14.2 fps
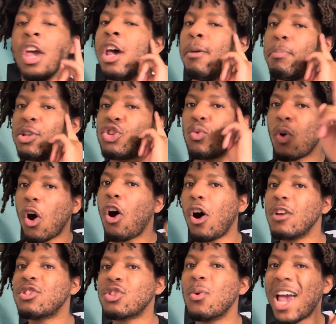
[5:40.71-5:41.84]
but you
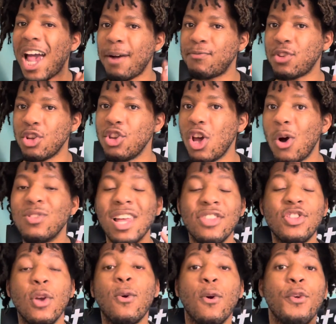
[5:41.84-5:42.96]
also have to know that there are